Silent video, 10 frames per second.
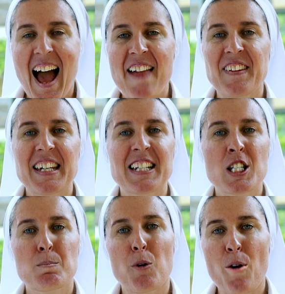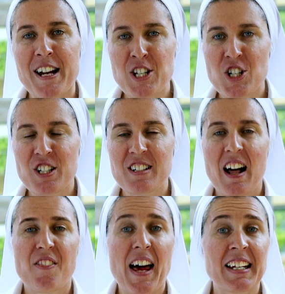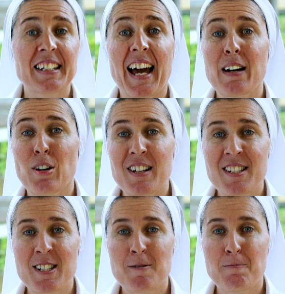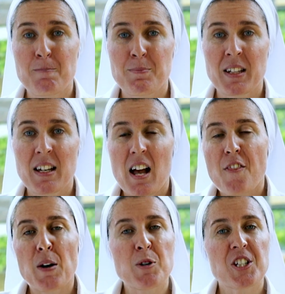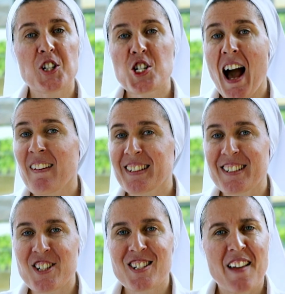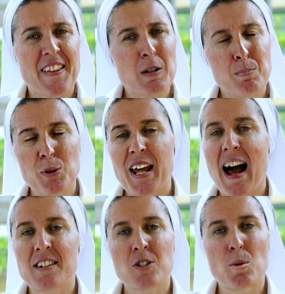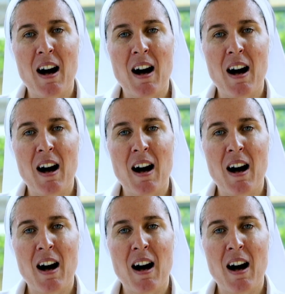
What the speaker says: and the inspiration that he gave us. There was a challenge that he put out to